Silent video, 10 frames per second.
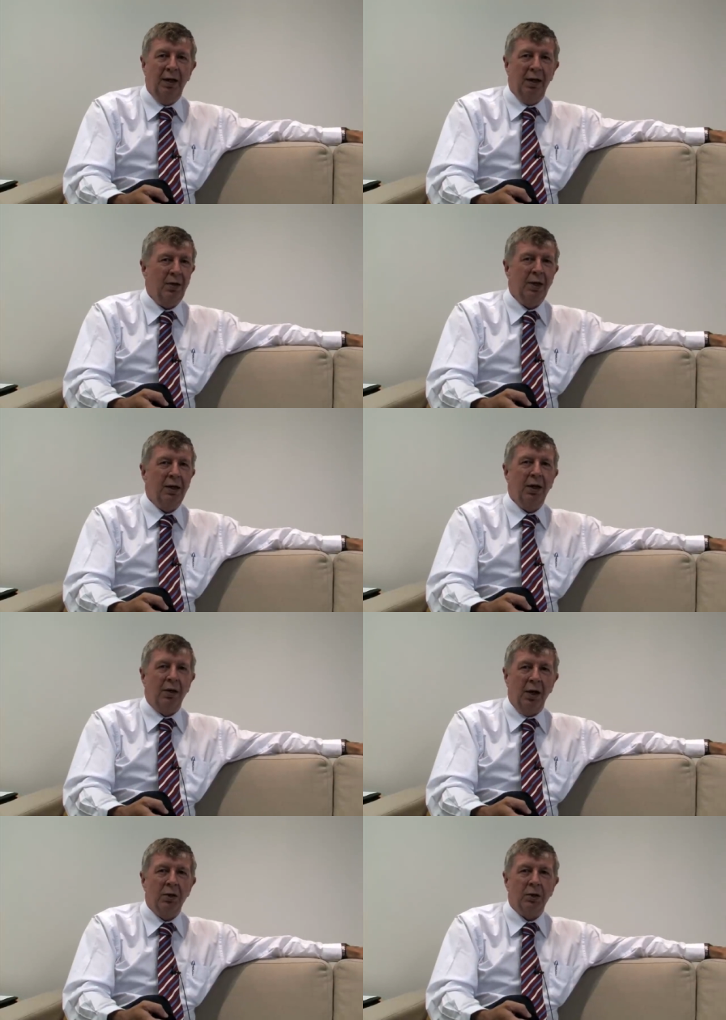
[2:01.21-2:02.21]
they really
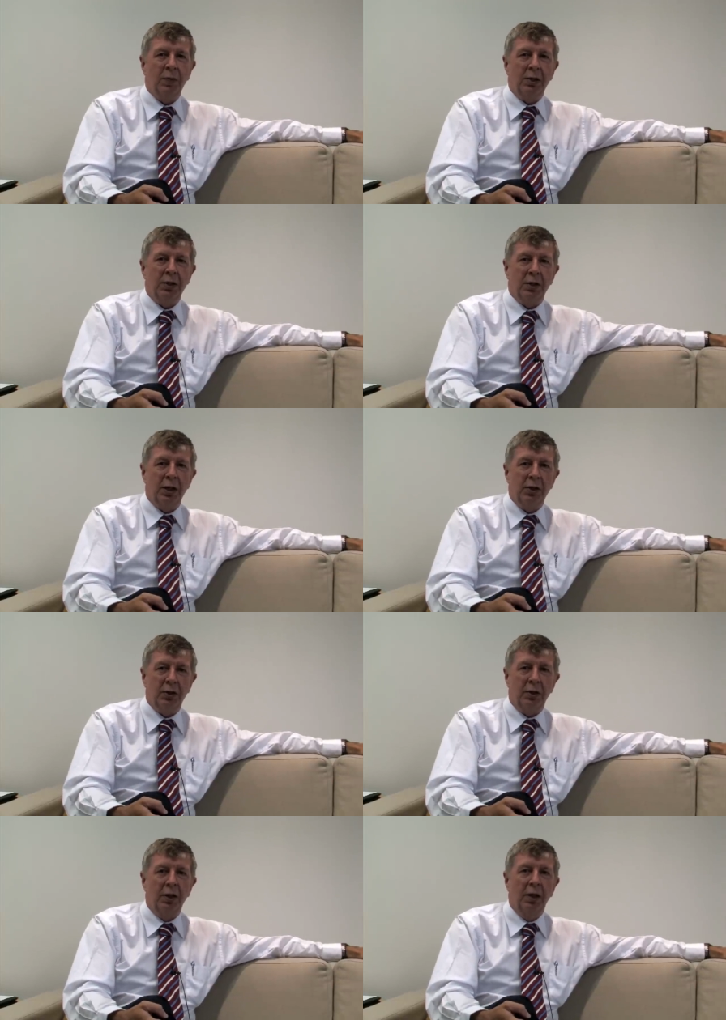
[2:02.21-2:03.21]
don't know as much as they
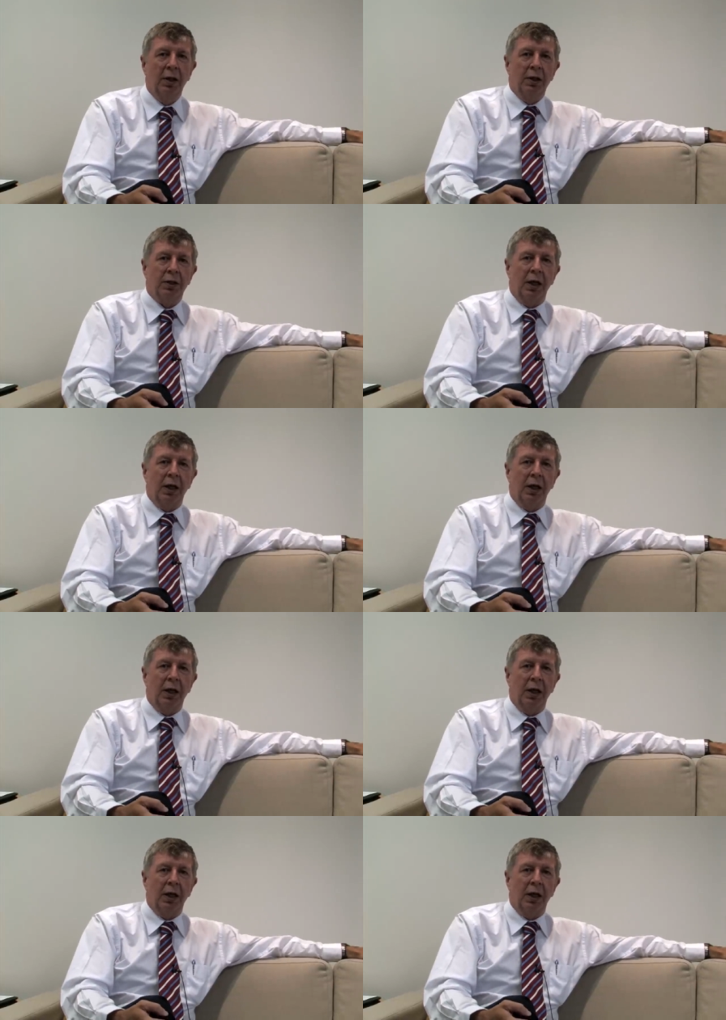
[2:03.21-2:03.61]
should. So